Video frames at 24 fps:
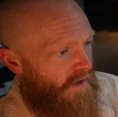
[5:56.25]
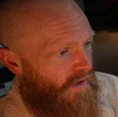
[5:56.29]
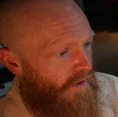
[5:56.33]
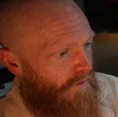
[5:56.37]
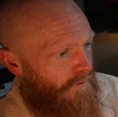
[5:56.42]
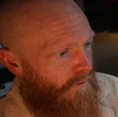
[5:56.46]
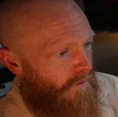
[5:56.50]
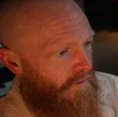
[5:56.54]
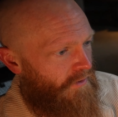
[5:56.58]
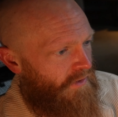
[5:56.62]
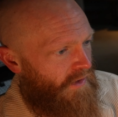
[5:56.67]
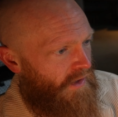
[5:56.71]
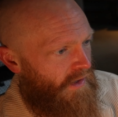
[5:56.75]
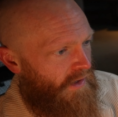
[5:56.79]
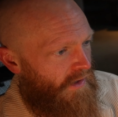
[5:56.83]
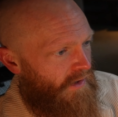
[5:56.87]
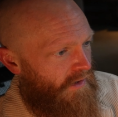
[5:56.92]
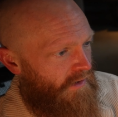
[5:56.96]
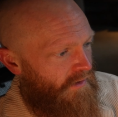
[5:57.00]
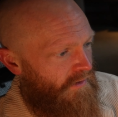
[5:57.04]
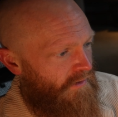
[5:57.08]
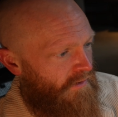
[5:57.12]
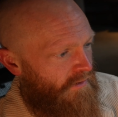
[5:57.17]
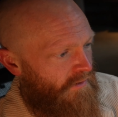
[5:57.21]
other
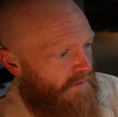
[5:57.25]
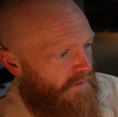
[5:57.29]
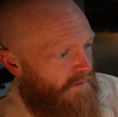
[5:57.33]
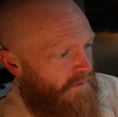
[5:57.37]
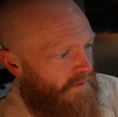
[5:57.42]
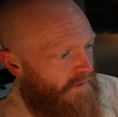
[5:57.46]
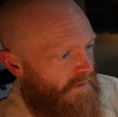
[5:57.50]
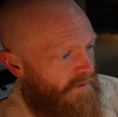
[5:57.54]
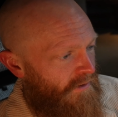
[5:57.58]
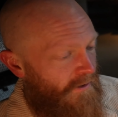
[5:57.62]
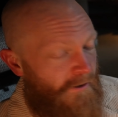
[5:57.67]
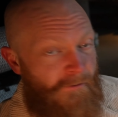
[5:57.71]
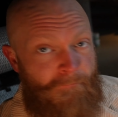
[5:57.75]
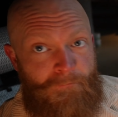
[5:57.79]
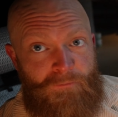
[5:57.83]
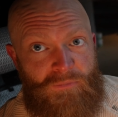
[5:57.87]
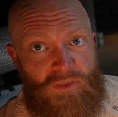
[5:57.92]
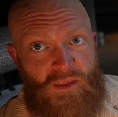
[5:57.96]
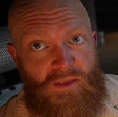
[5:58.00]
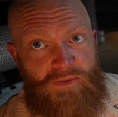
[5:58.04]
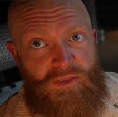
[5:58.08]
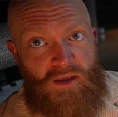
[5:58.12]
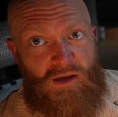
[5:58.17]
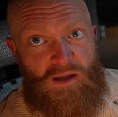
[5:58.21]
than
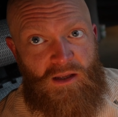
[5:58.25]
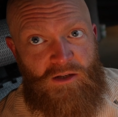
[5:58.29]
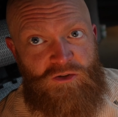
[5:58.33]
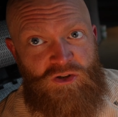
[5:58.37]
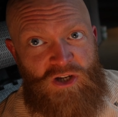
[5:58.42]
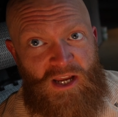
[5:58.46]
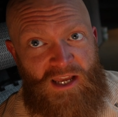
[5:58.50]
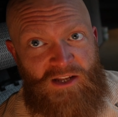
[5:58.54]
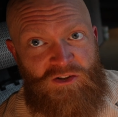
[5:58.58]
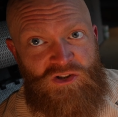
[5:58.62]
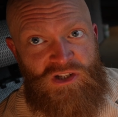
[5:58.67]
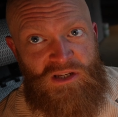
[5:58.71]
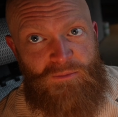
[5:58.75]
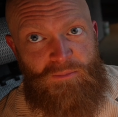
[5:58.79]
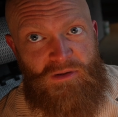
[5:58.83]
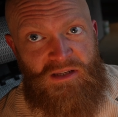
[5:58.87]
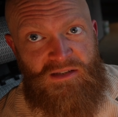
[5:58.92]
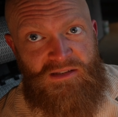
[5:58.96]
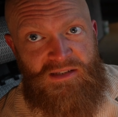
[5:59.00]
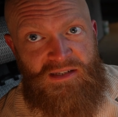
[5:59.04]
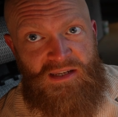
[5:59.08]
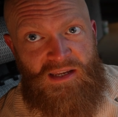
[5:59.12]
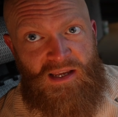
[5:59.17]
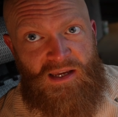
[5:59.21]
the
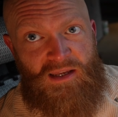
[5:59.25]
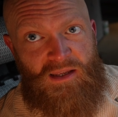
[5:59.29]
ChatGPT.